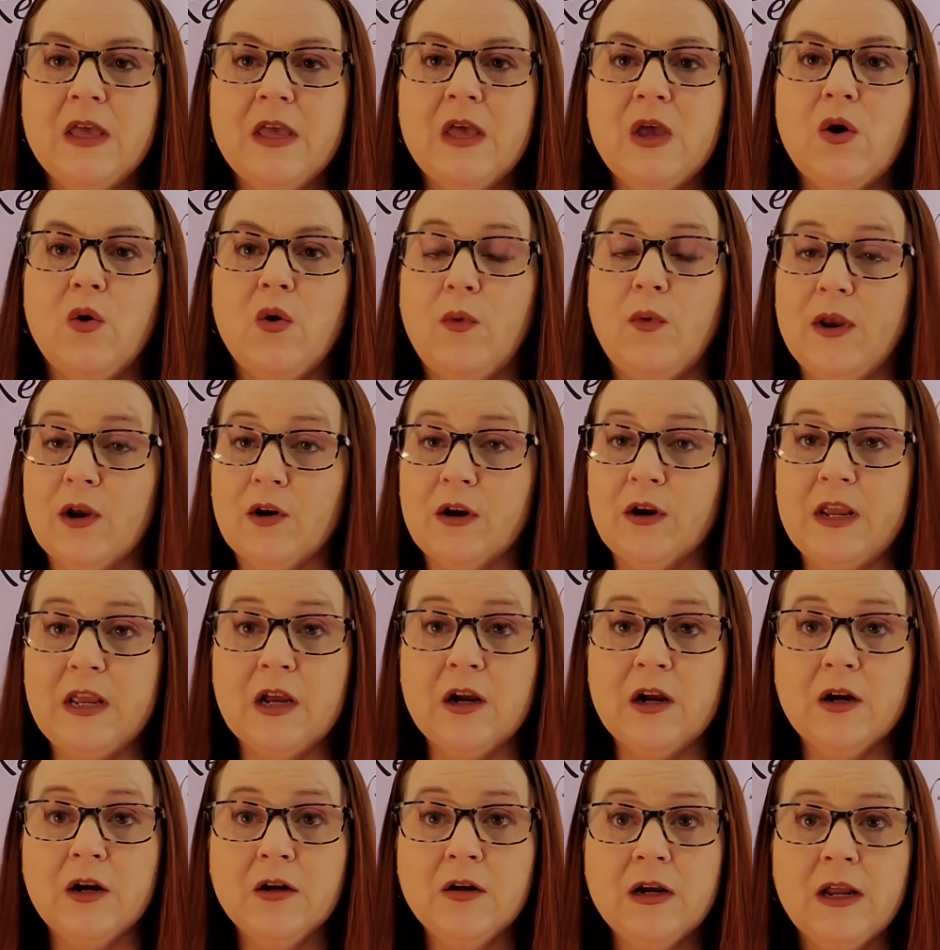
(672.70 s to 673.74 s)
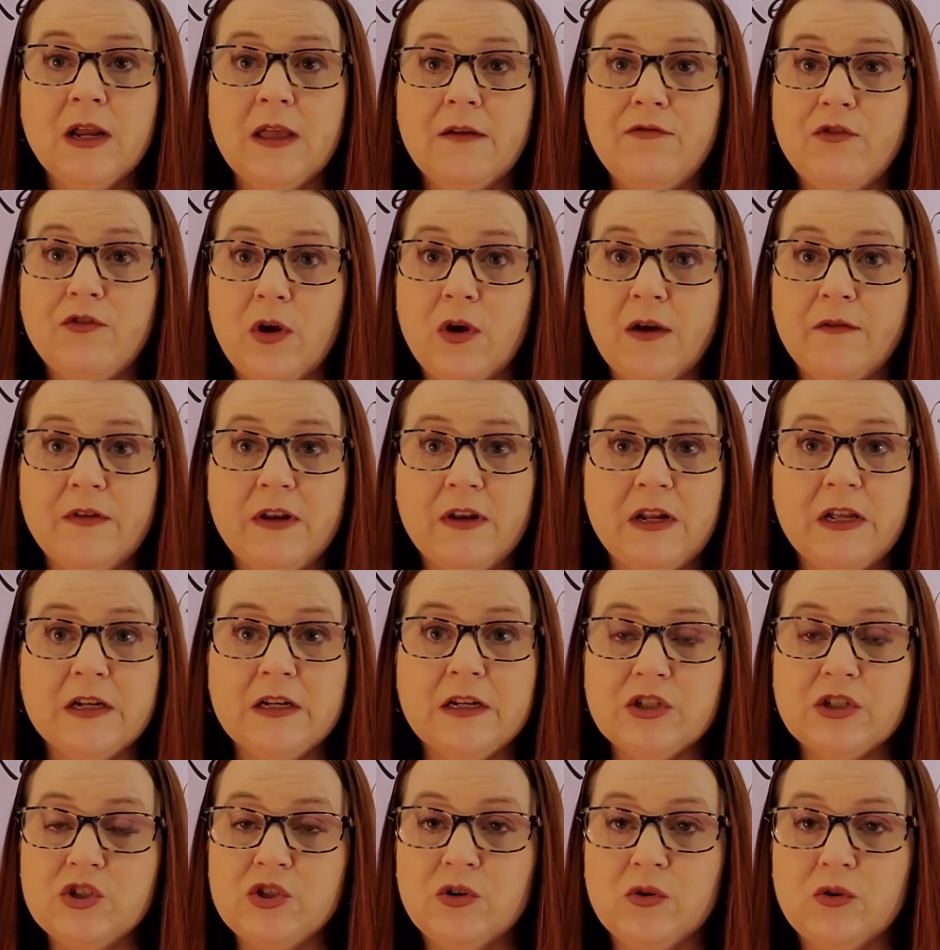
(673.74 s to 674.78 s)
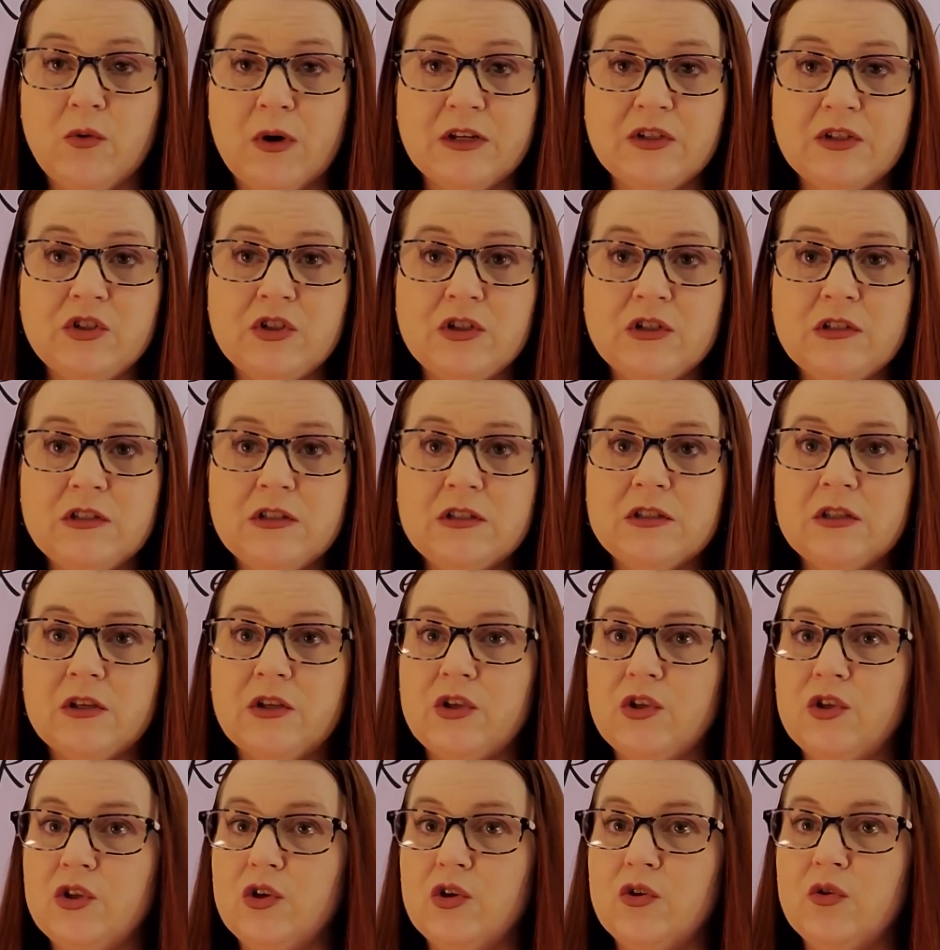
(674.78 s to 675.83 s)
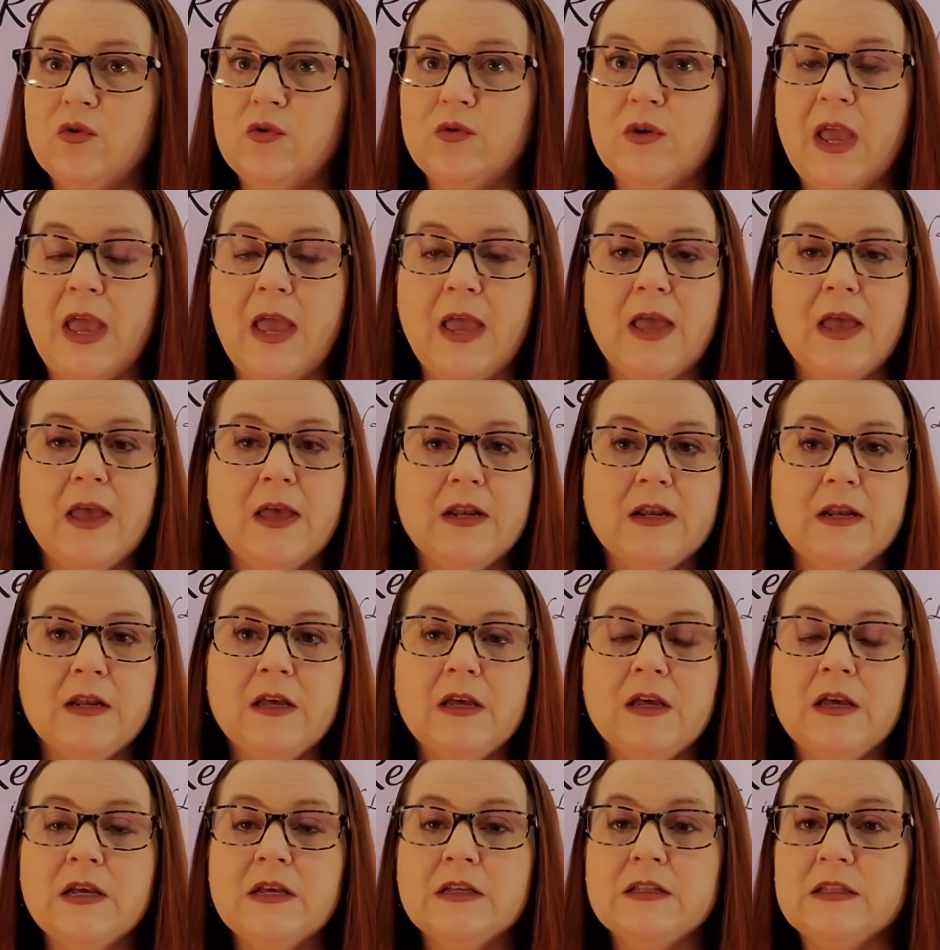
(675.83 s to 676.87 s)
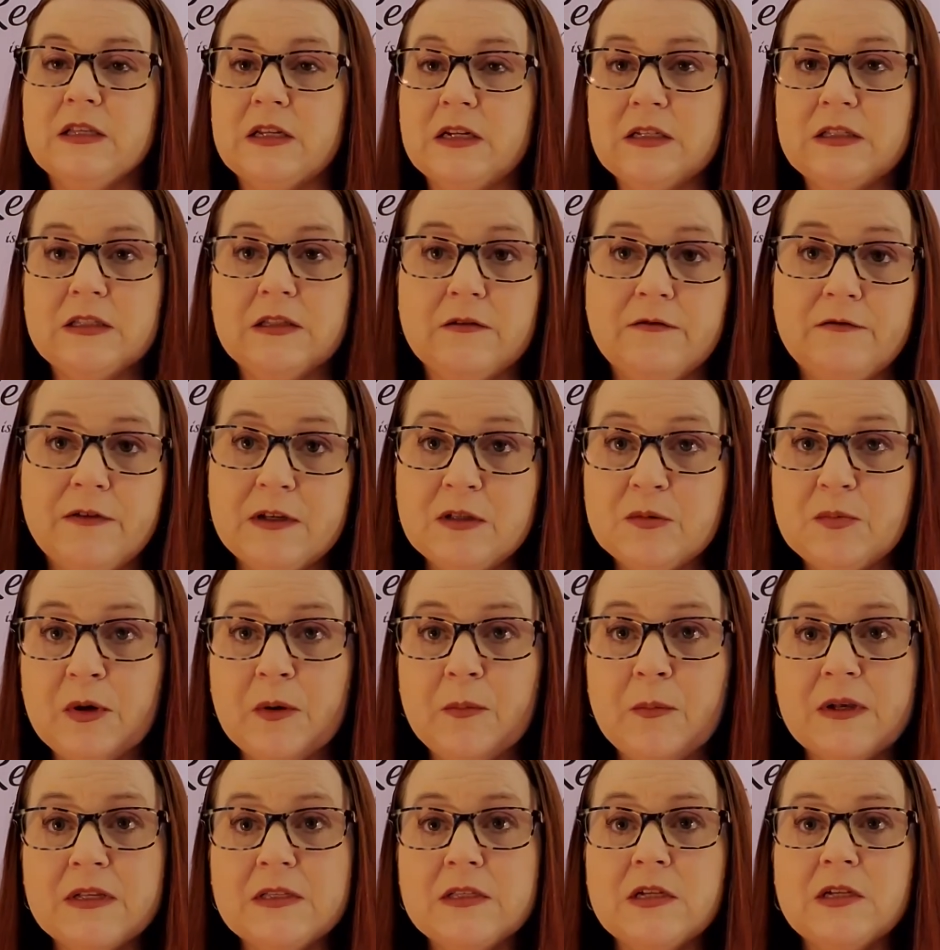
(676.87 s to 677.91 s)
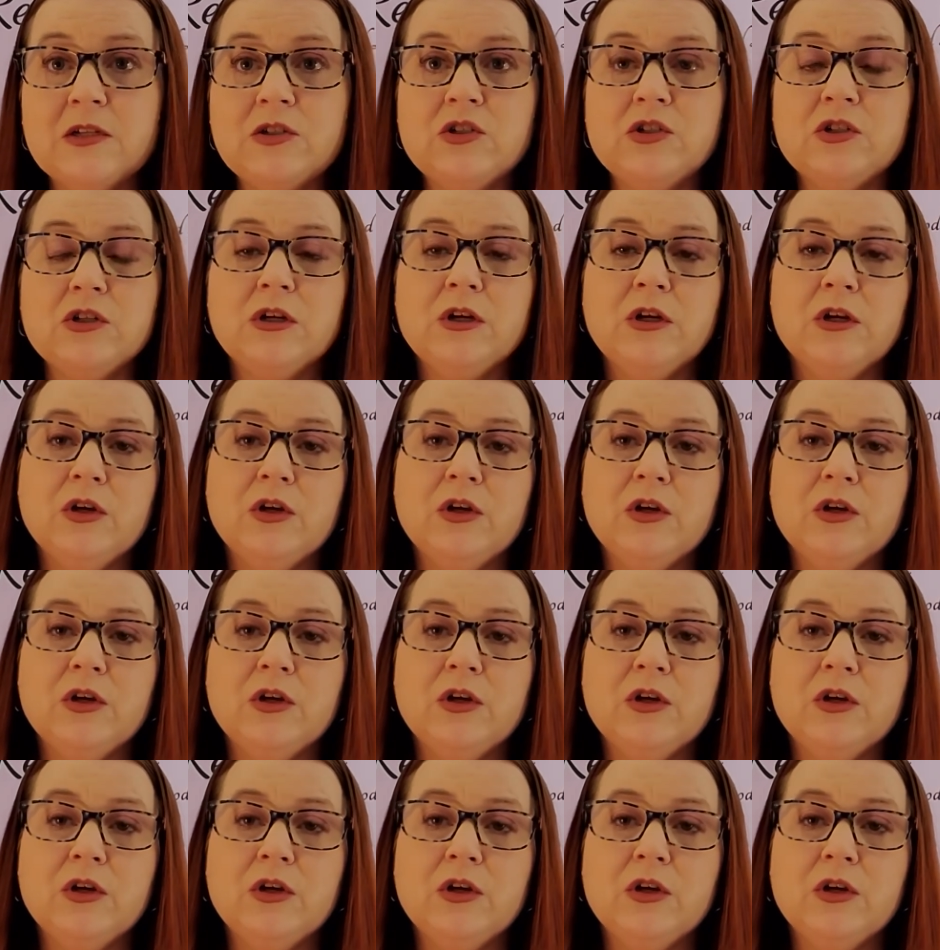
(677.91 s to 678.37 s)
We are here. If you have any additional questions, you can send us a Facebook message.